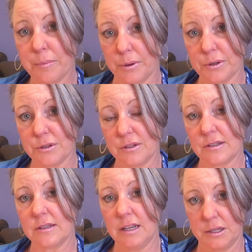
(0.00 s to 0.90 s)

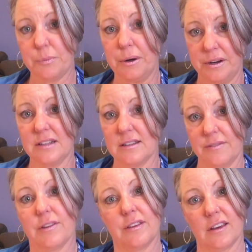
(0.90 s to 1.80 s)
person's experience
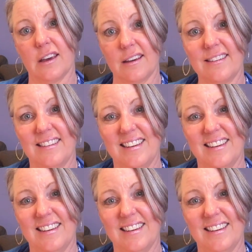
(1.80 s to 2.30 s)
of the thing.